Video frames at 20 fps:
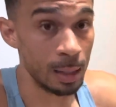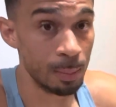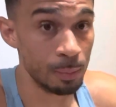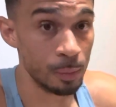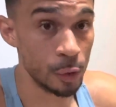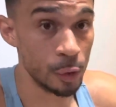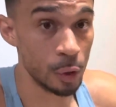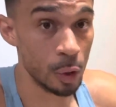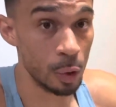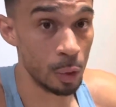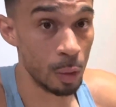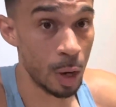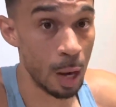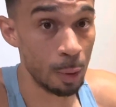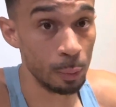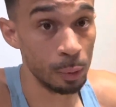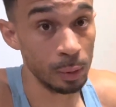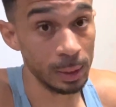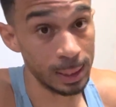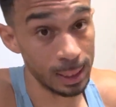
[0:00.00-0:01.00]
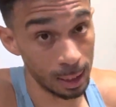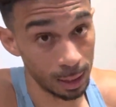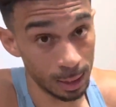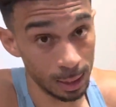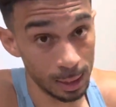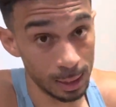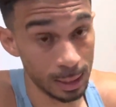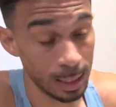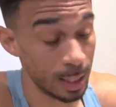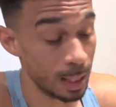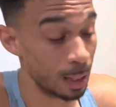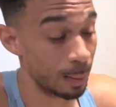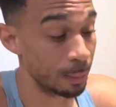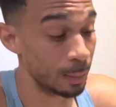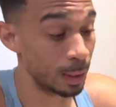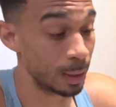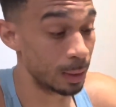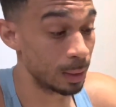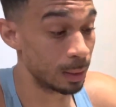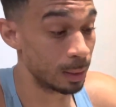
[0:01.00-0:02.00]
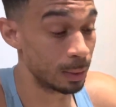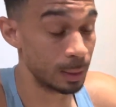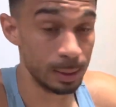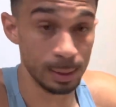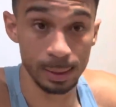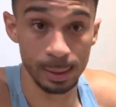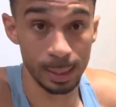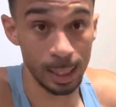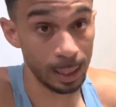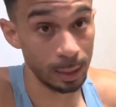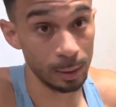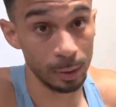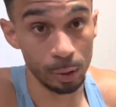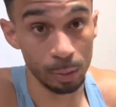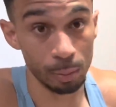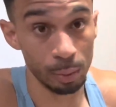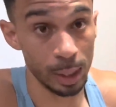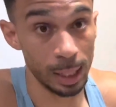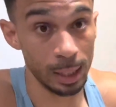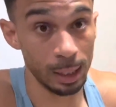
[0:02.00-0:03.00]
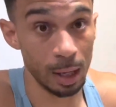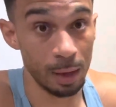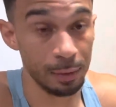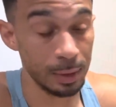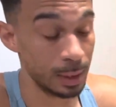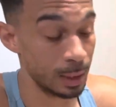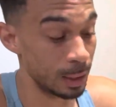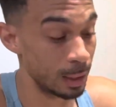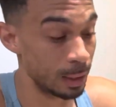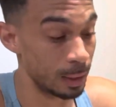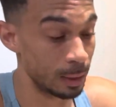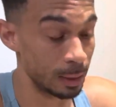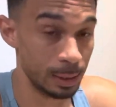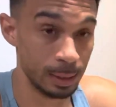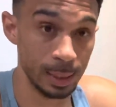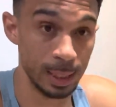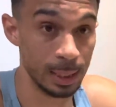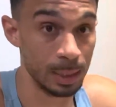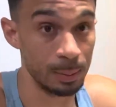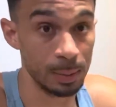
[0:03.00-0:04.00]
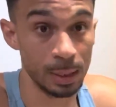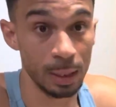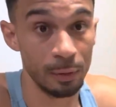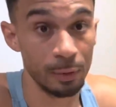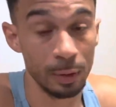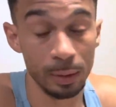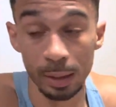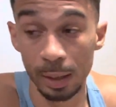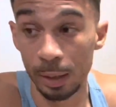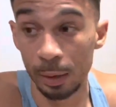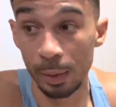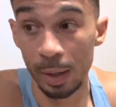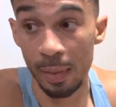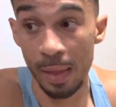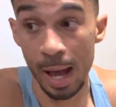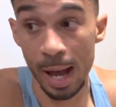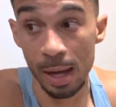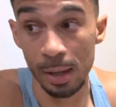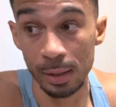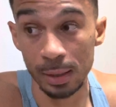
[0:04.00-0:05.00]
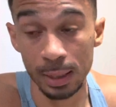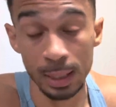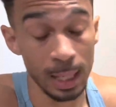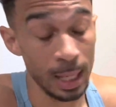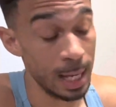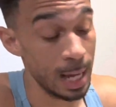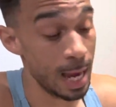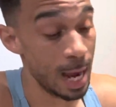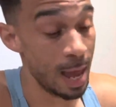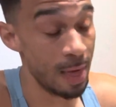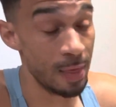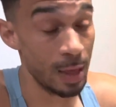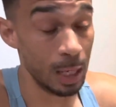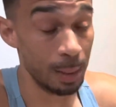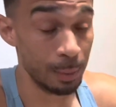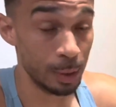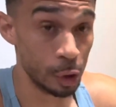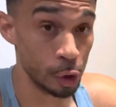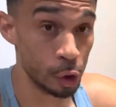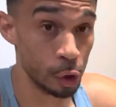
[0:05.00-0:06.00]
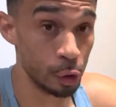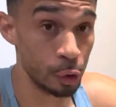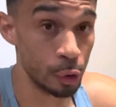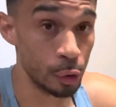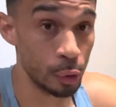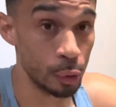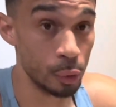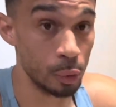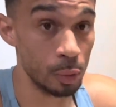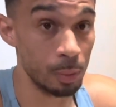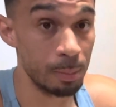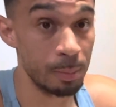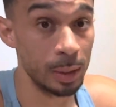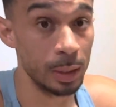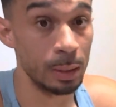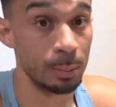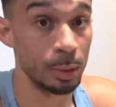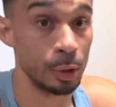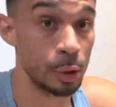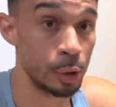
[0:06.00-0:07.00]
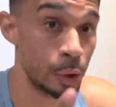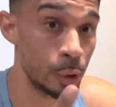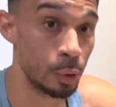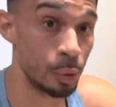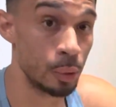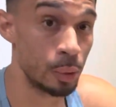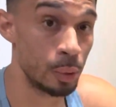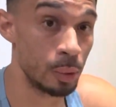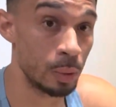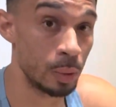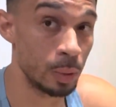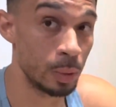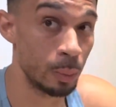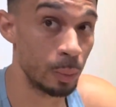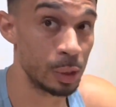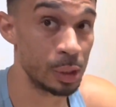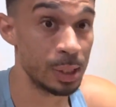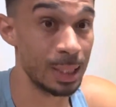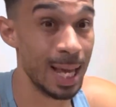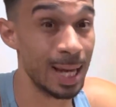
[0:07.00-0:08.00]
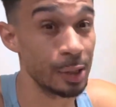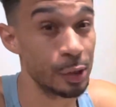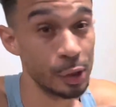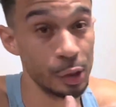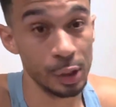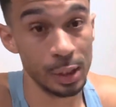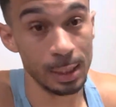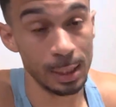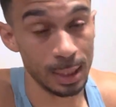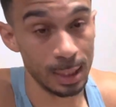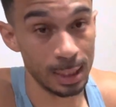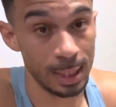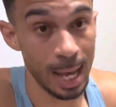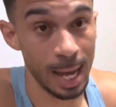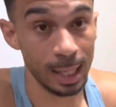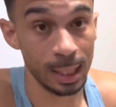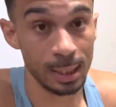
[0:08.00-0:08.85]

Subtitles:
So I will eat this, and then I'm gonna take a little break, obviously, and get some stuff done around the house. And then I'm gonna show you meal number 2, which is actually just a snack.